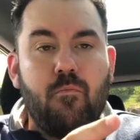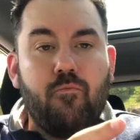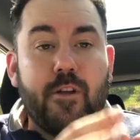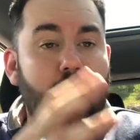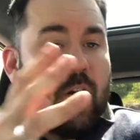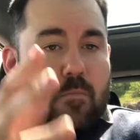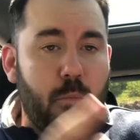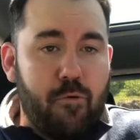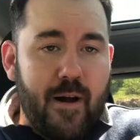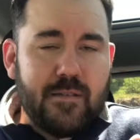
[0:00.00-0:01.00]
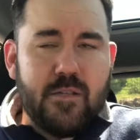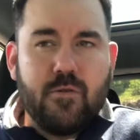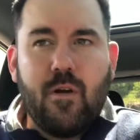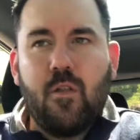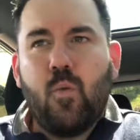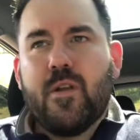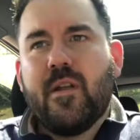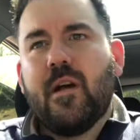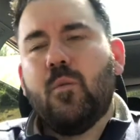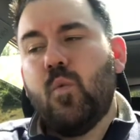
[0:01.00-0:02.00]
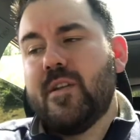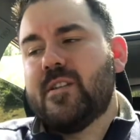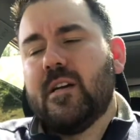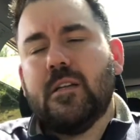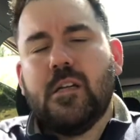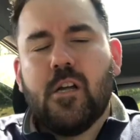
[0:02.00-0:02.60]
regarding my practice throughout the winter,